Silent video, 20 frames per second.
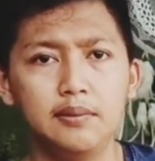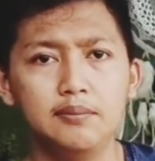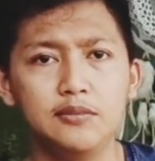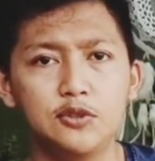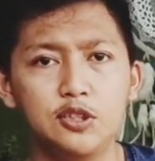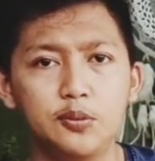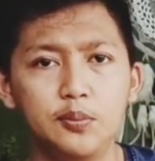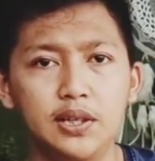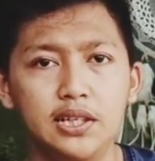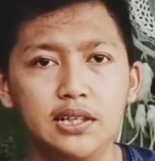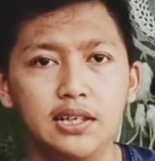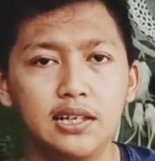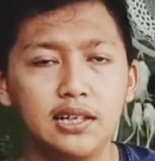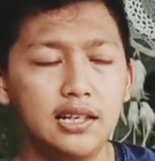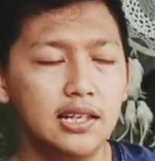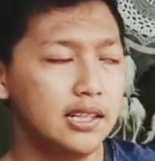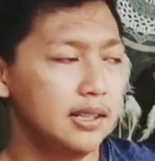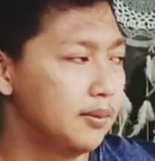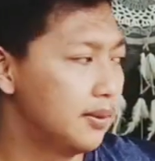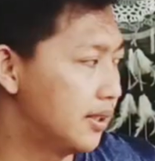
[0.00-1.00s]
to be
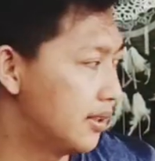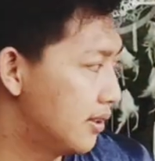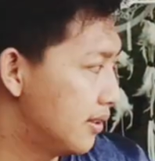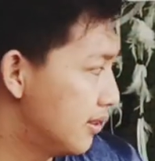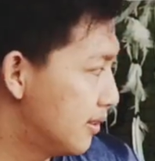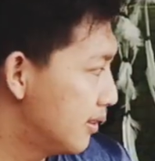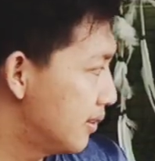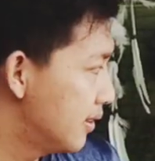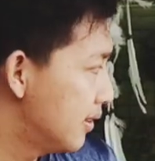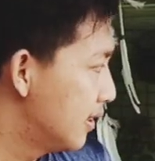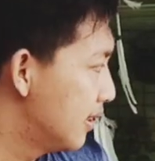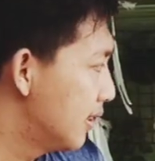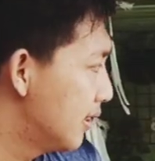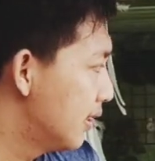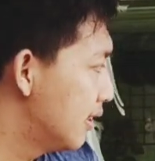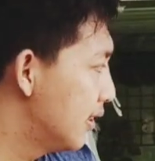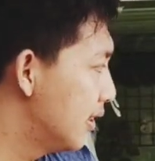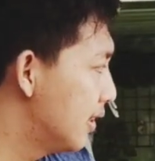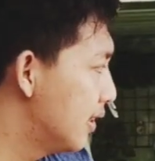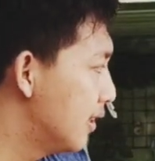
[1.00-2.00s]
lamer.
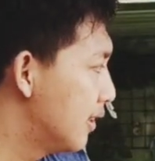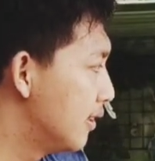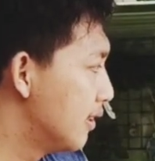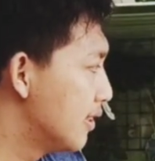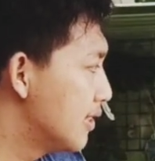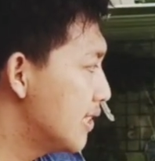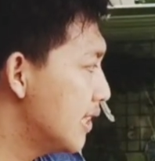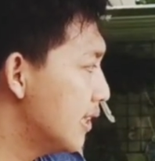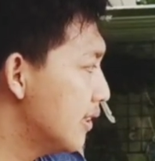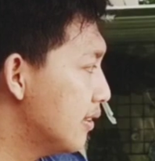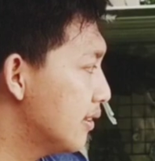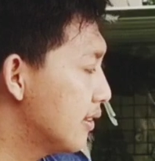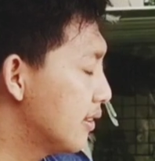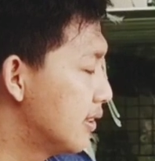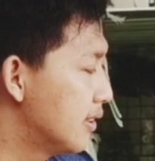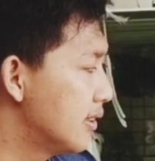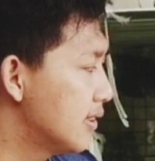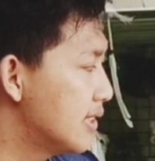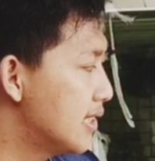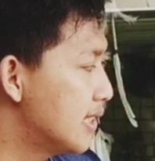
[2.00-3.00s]

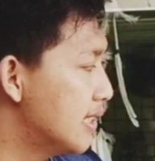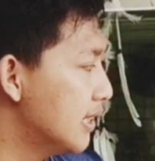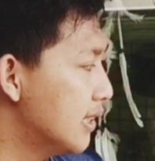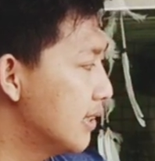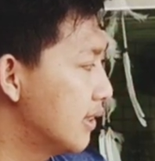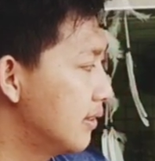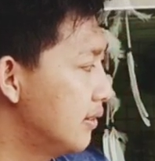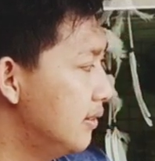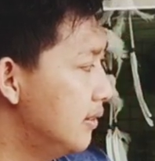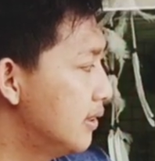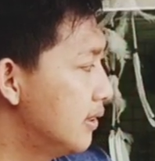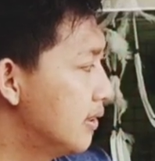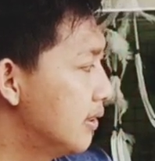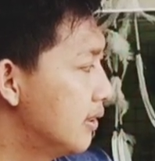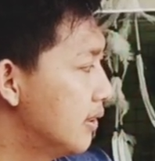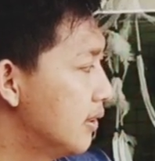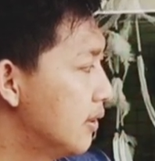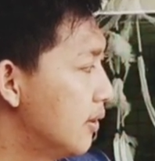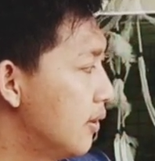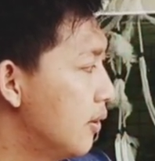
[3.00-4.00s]
The second,
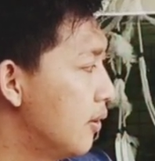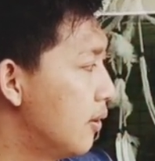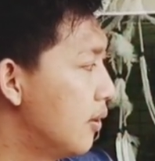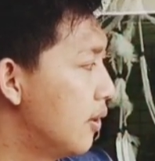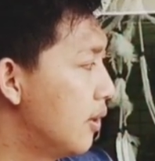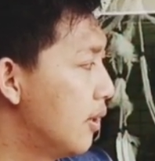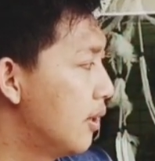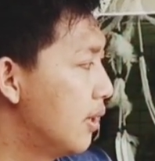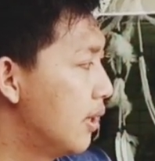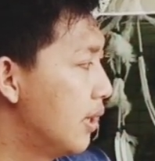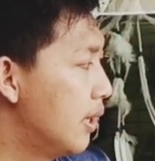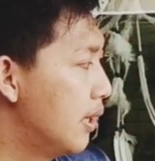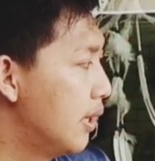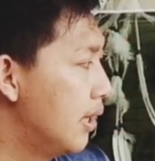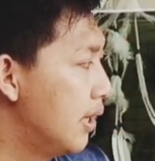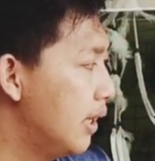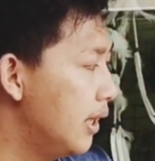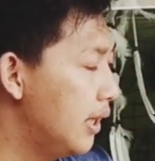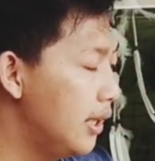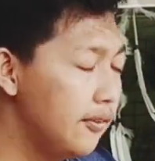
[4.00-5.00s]

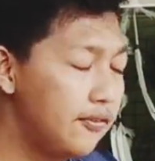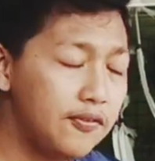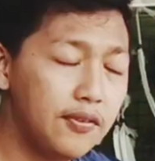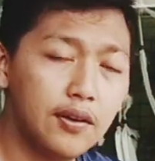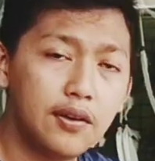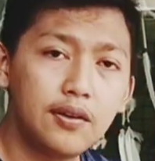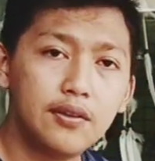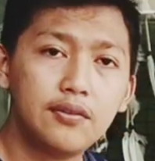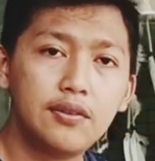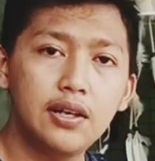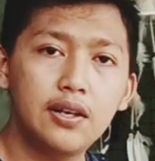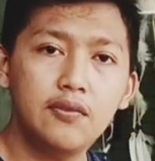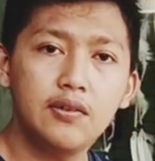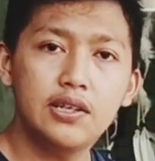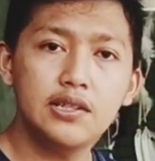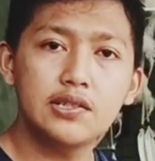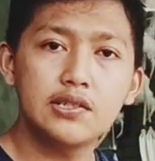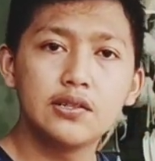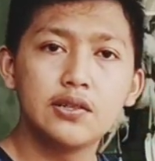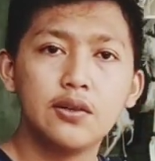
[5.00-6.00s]
if there
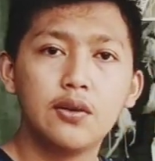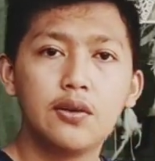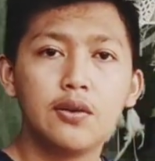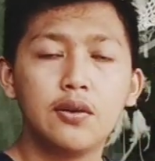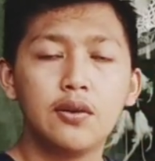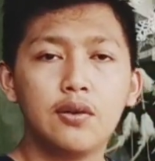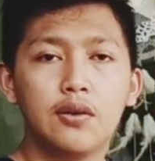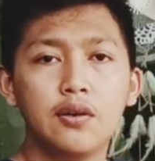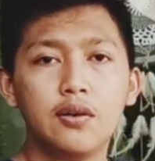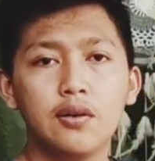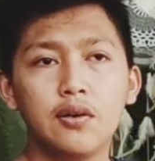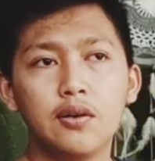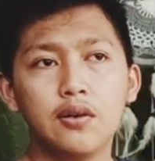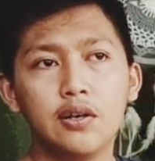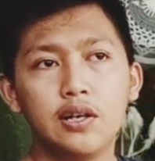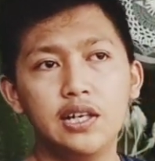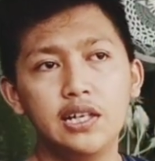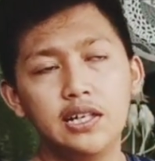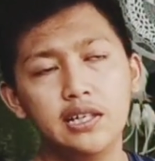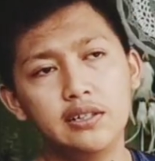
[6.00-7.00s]
is
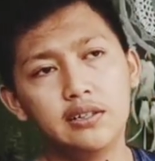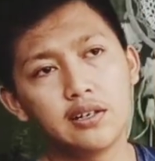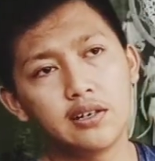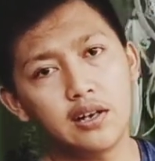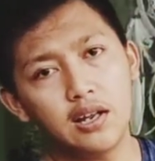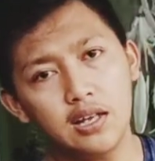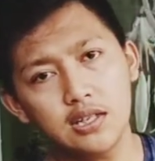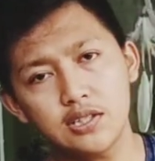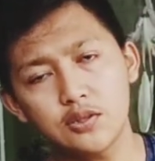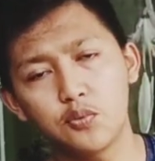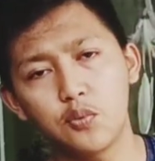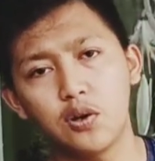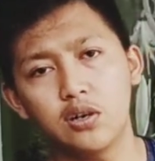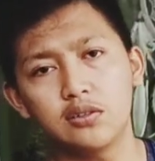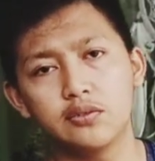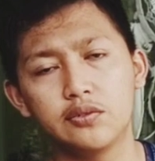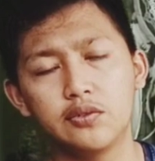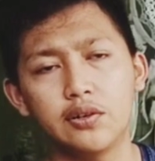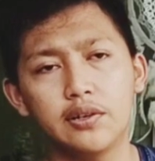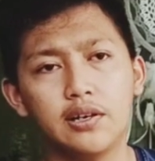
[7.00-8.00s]
in the last
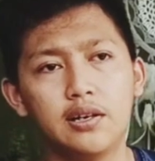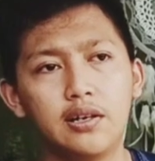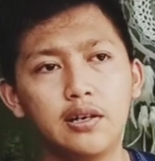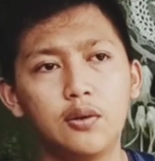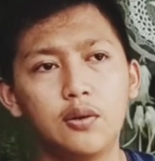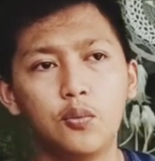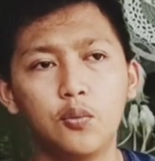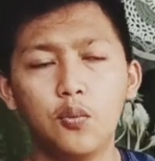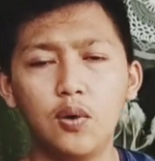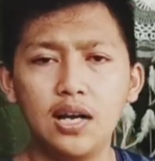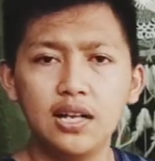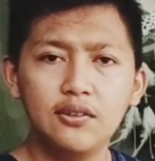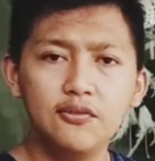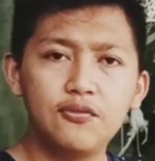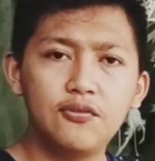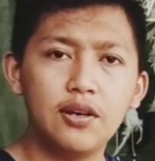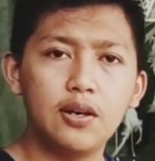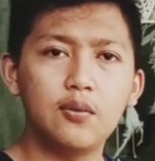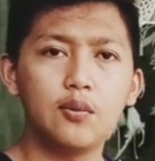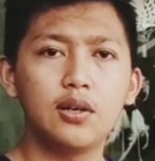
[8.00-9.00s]
word there are one
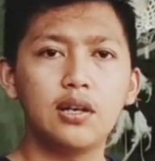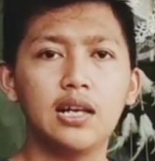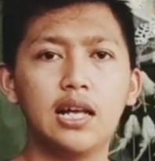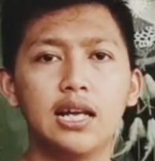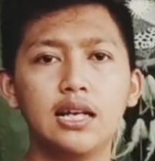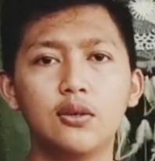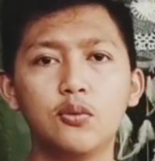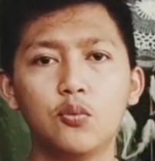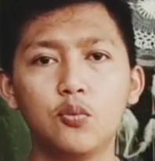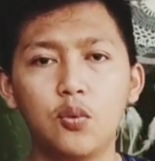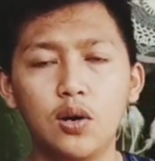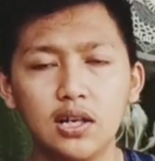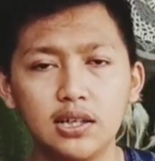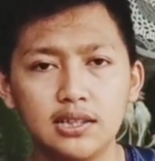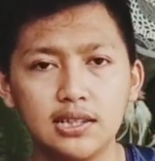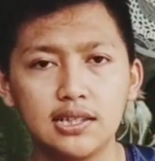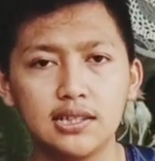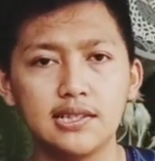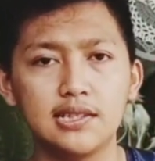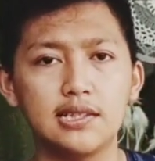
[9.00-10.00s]
vowel and one
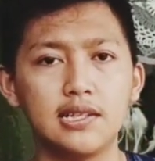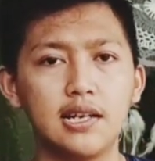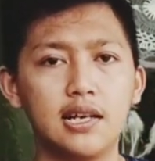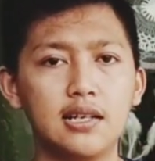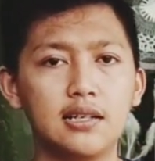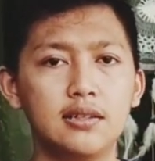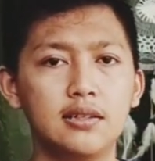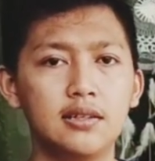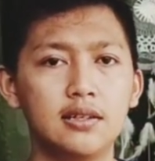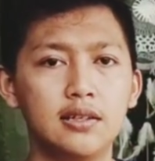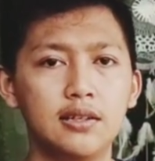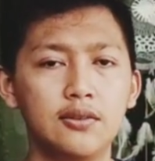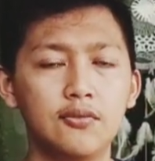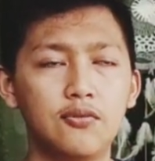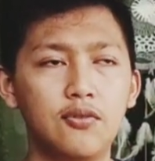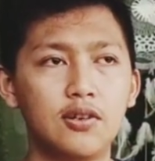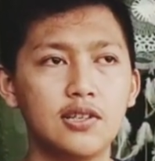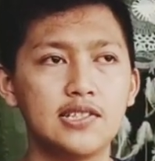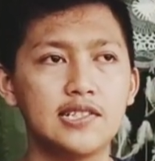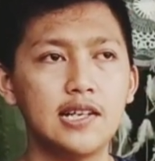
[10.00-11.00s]
consonant,
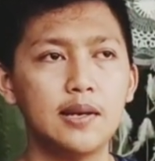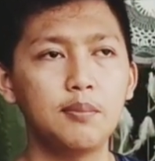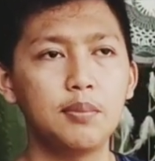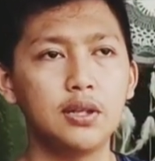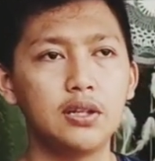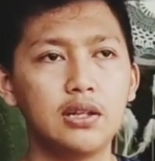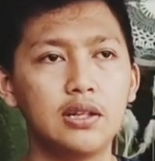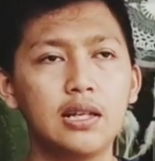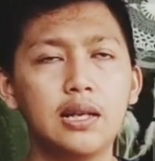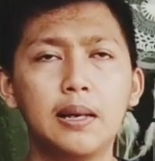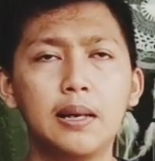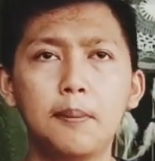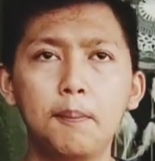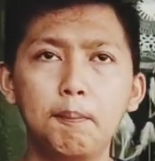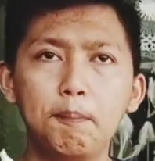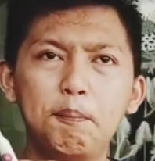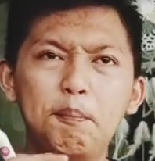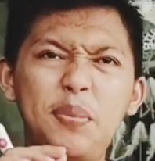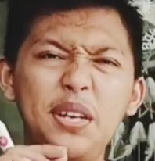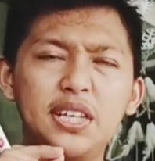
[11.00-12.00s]
for example,
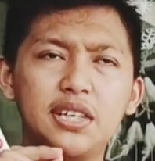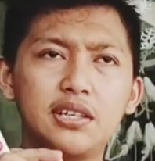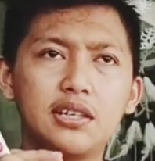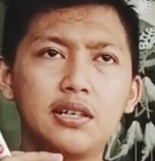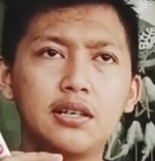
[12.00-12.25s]
big,